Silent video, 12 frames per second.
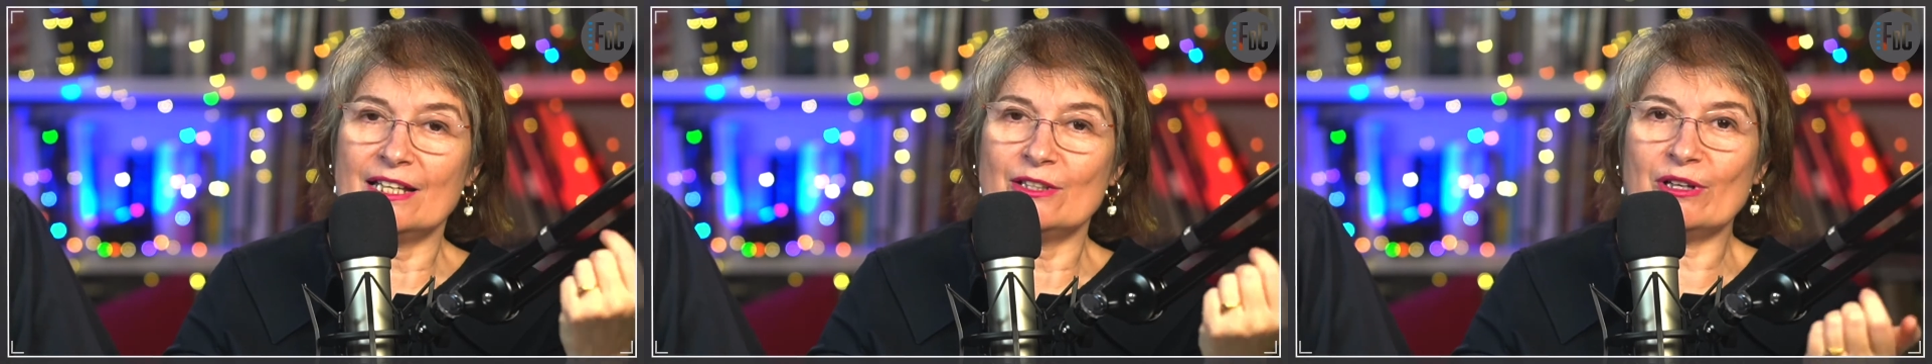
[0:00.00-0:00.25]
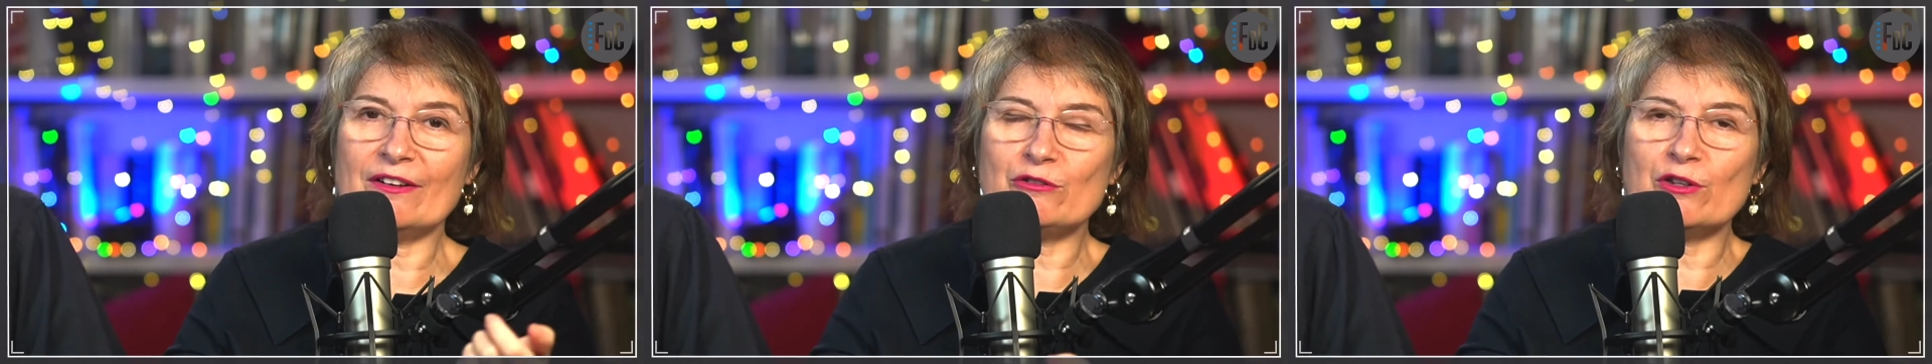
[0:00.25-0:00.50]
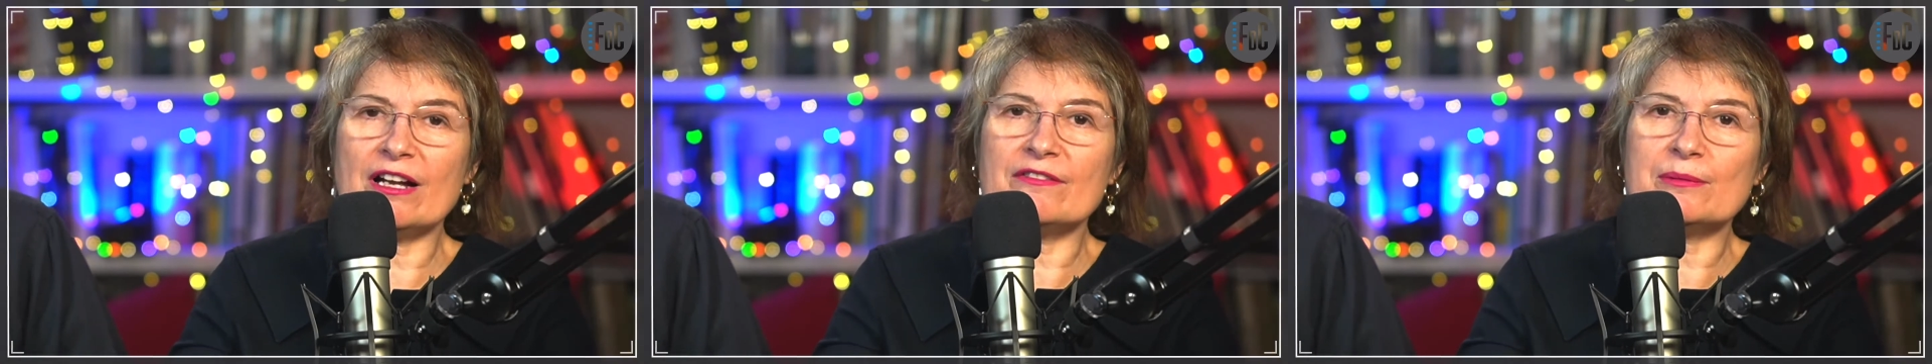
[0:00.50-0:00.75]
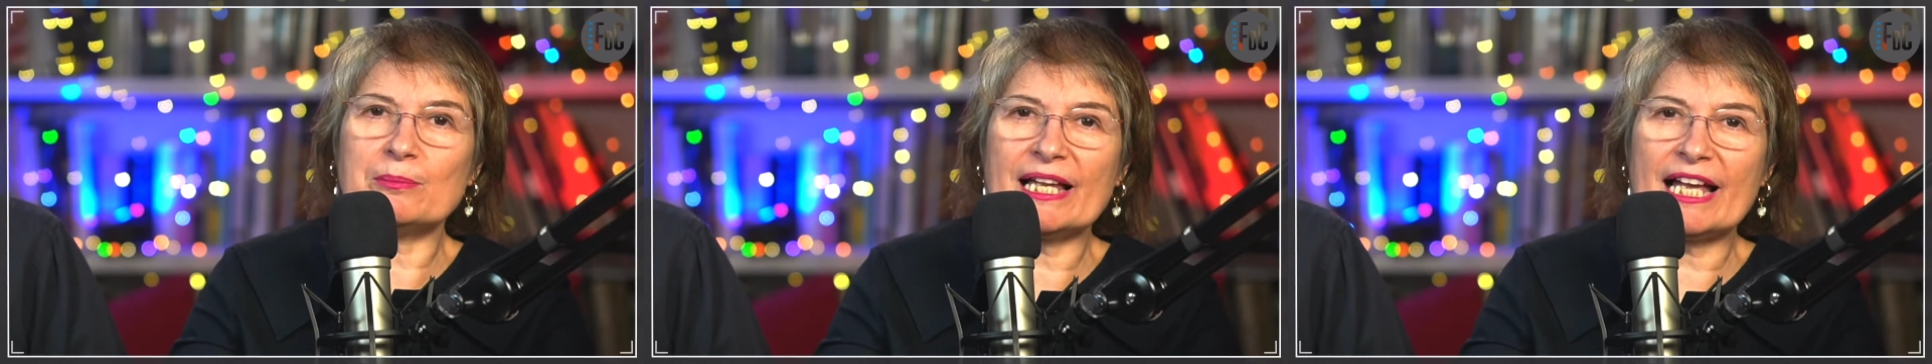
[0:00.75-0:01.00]
You have to have
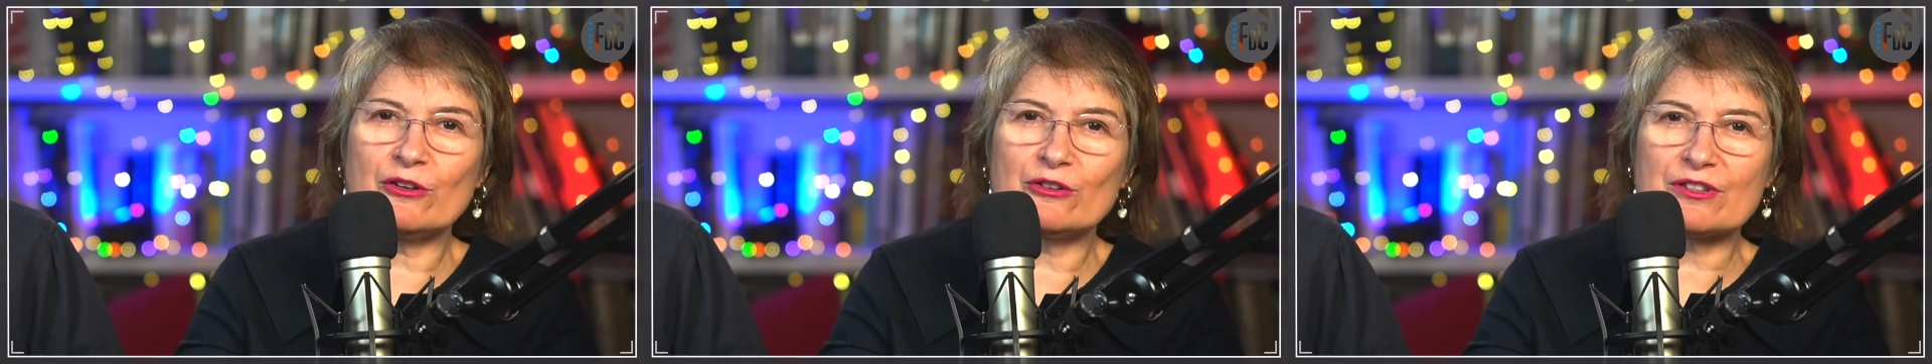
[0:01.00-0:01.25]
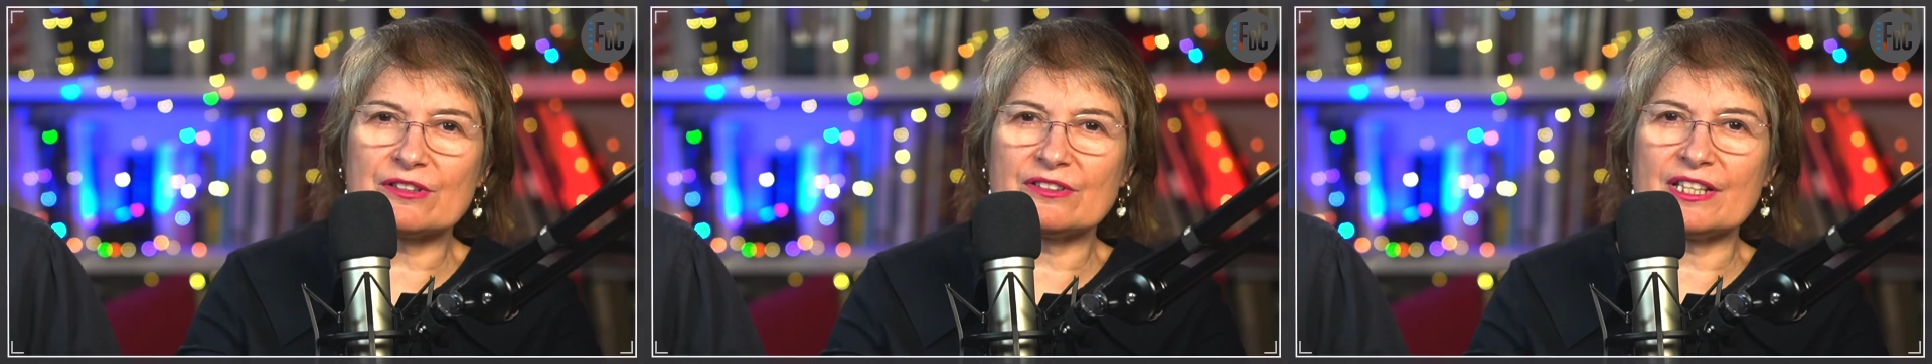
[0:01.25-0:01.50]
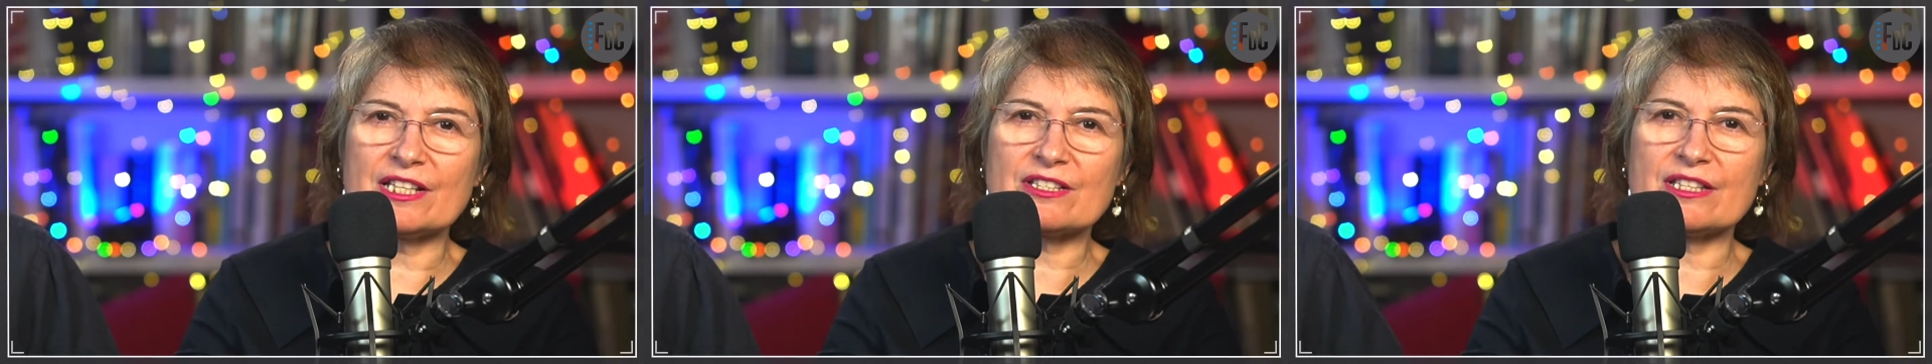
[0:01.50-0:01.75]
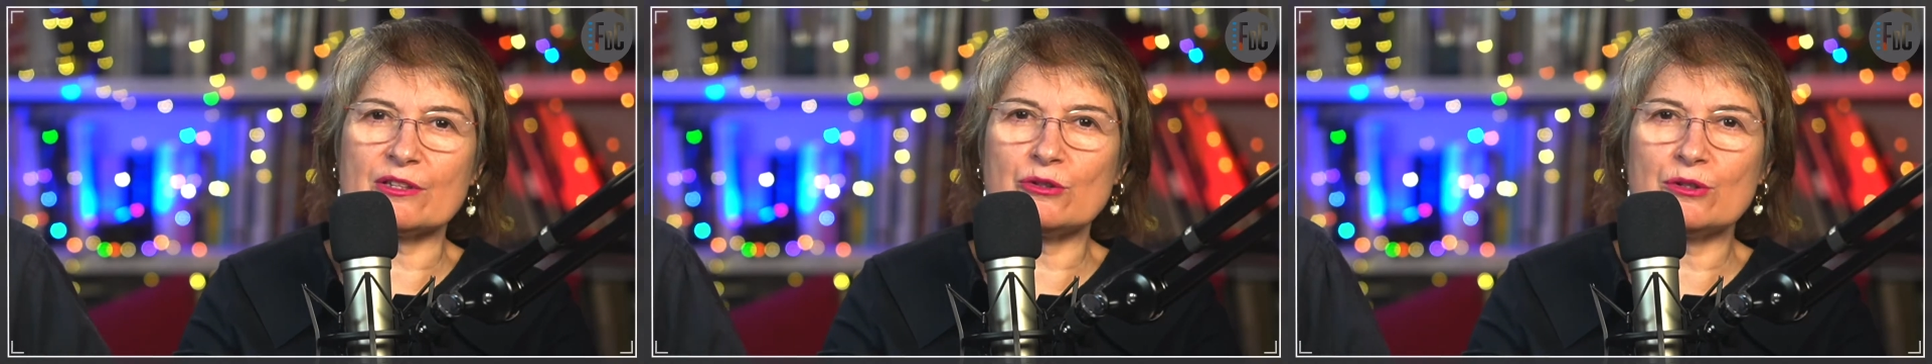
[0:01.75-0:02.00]
a plan, or the things
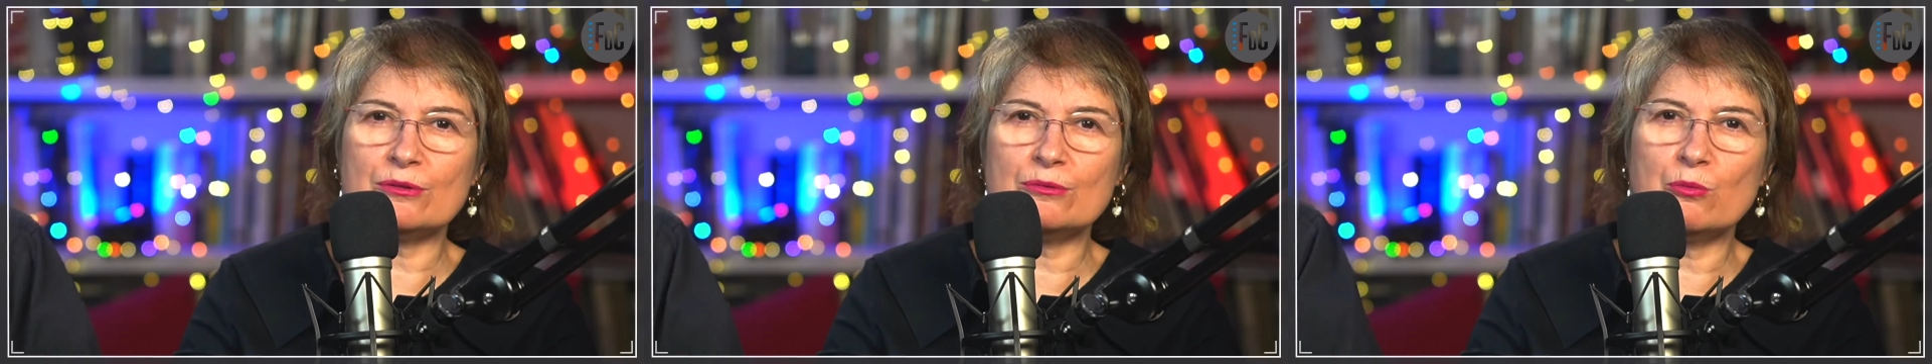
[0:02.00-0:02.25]
that you